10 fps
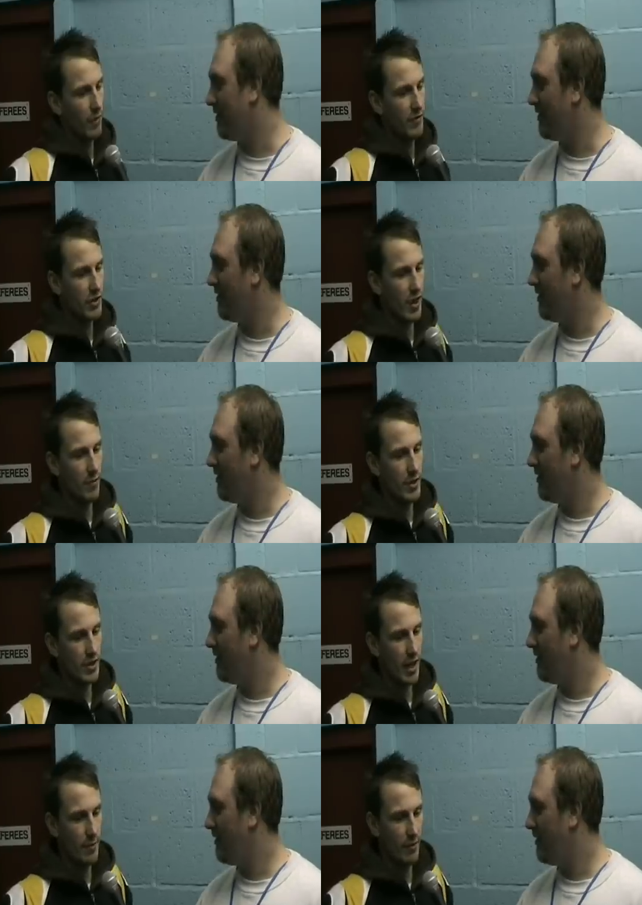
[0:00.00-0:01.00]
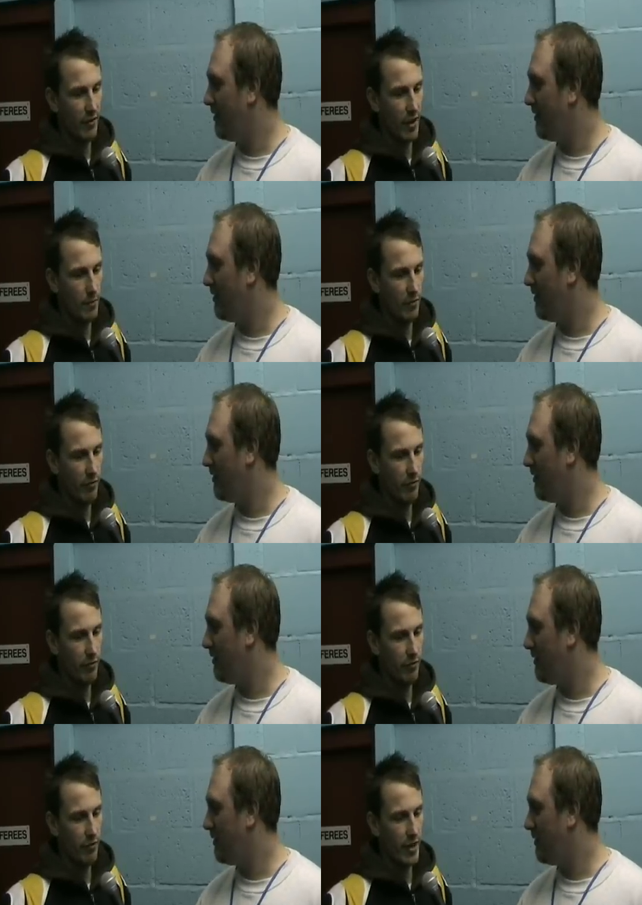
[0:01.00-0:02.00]
Speaker 1: we've just had we just came off um,
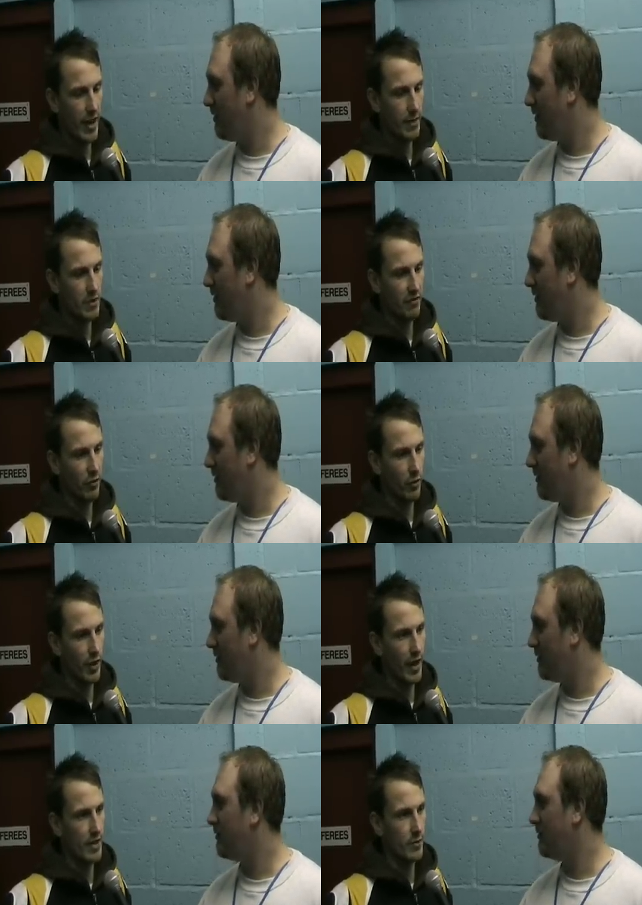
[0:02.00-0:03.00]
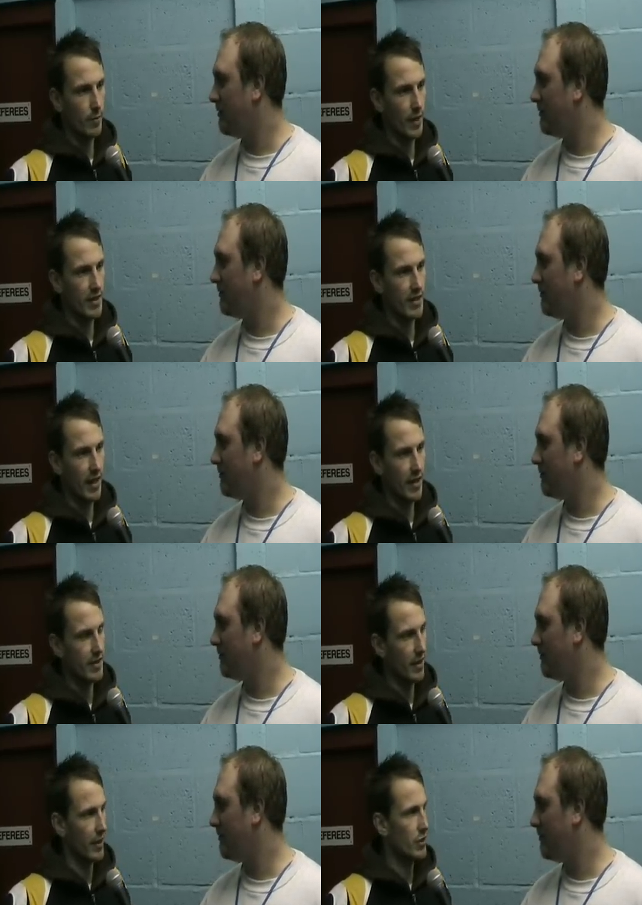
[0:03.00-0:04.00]
three games in four days. We played
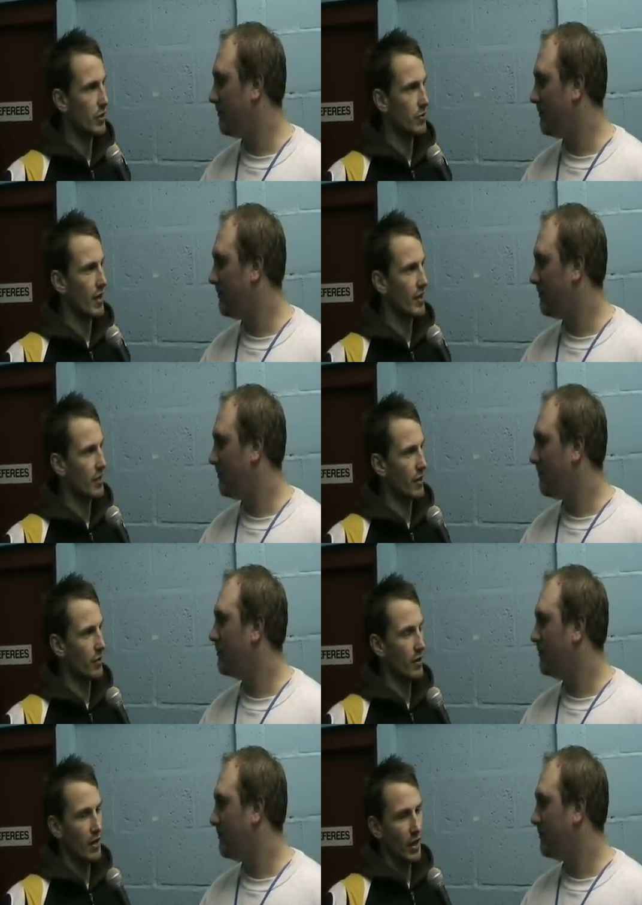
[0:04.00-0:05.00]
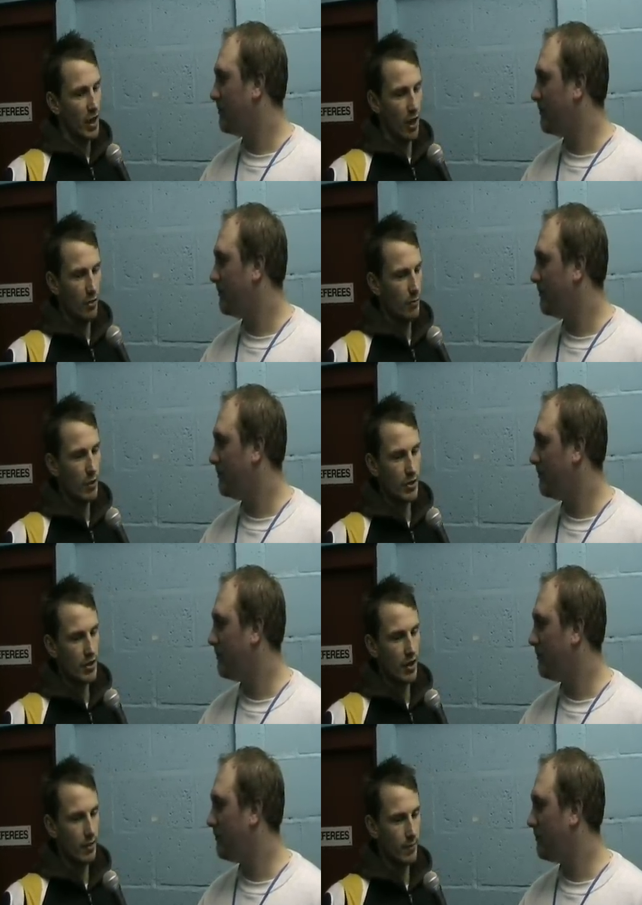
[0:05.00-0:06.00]
Saturday, Sunday, Tuesday. So, you know, the boys
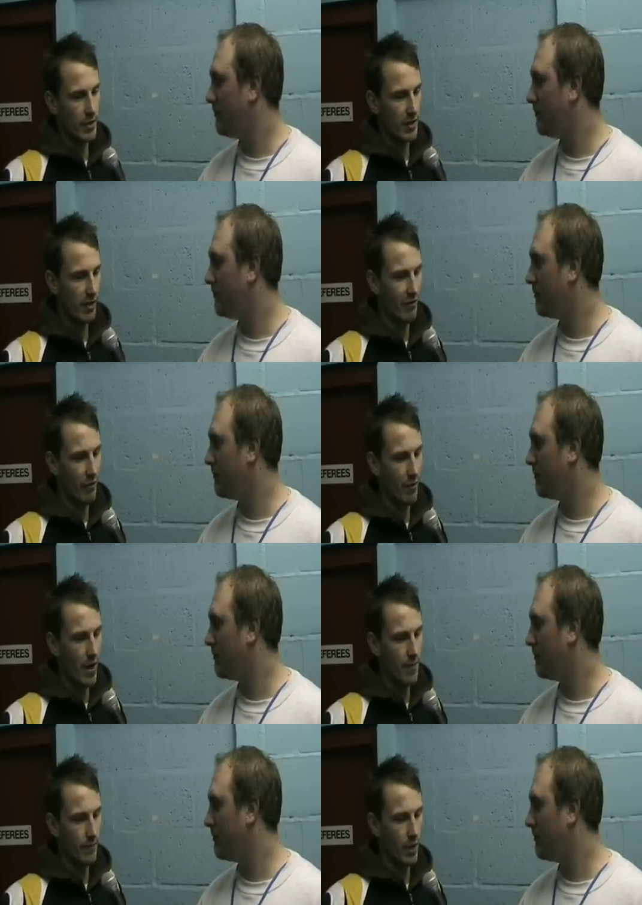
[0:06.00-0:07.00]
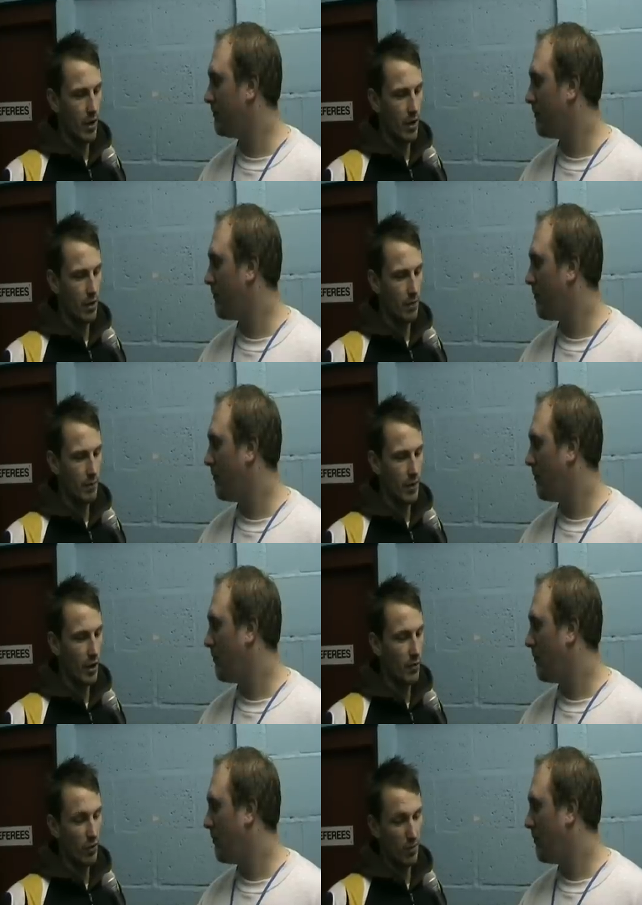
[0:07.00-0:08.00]
are still a little bit tired from that. Um, but
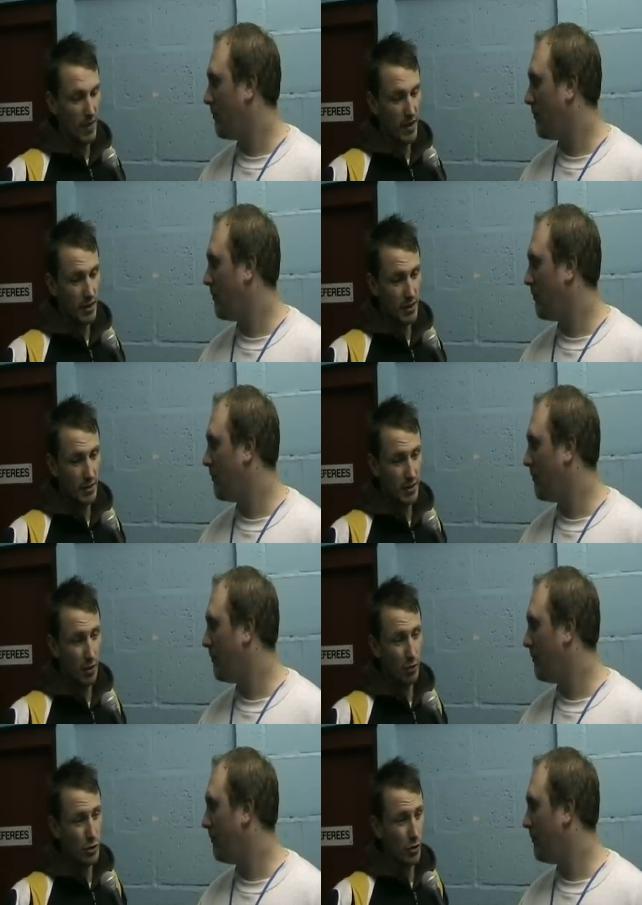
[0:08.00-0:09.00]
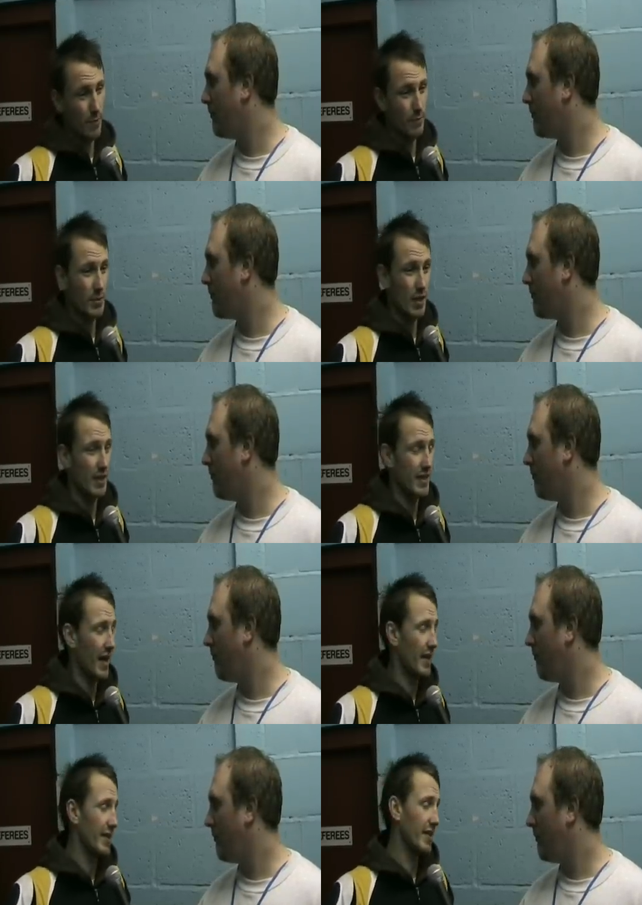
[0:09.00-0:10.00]
no, we've got a big. It's, it's, a long trip.
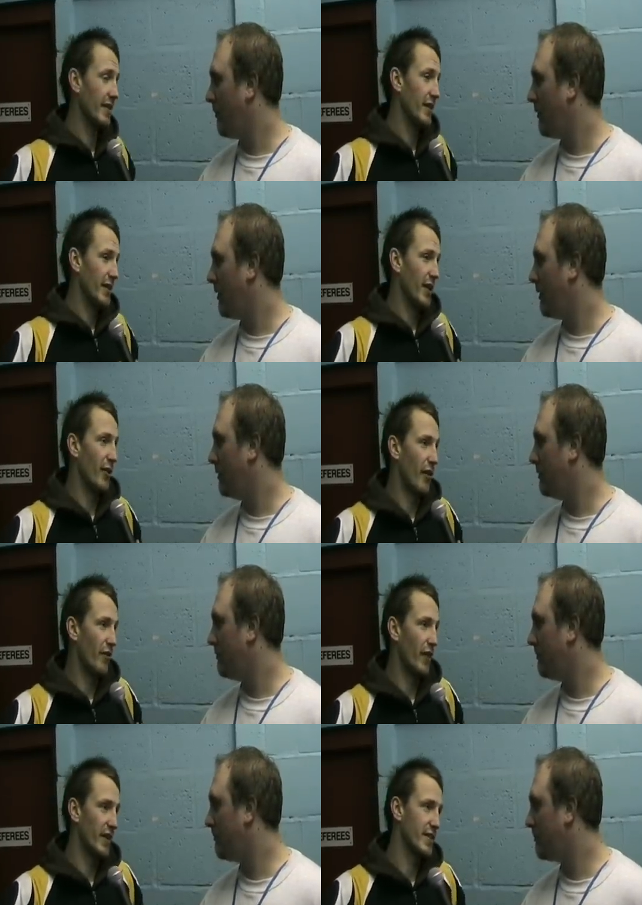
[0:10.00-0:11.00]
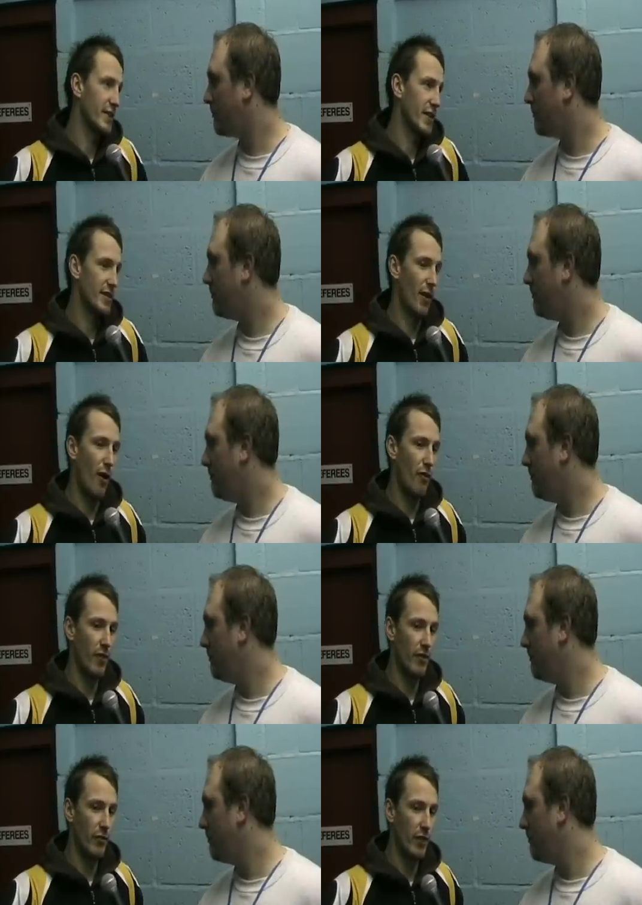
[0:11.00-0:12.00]
Saturday, you know, I think it's it's
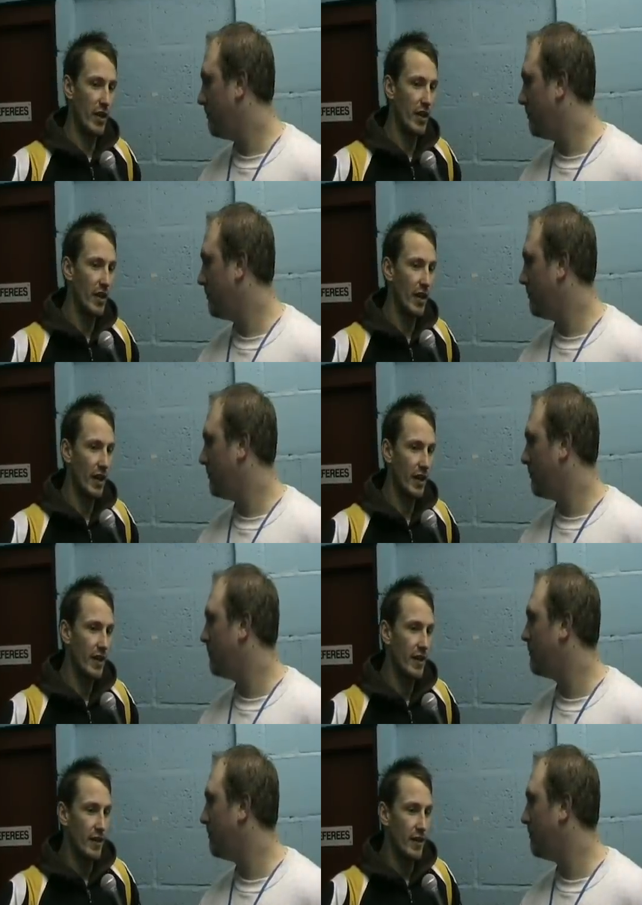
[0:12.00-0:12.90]
halfway through the year nearly.